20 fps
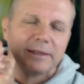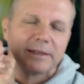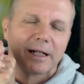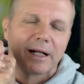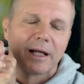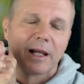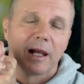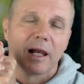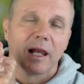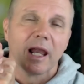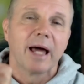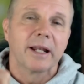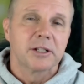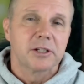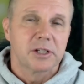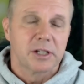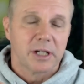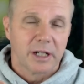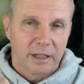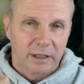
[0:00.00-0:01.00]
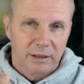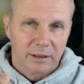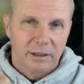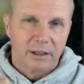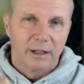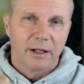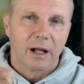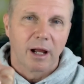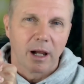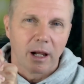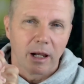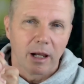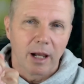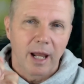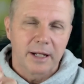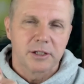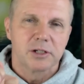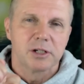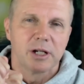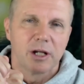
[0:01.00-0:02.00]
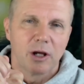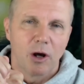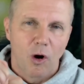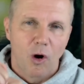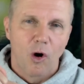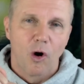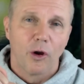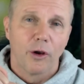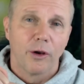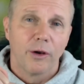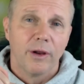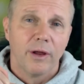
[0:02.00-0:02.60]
clutching on,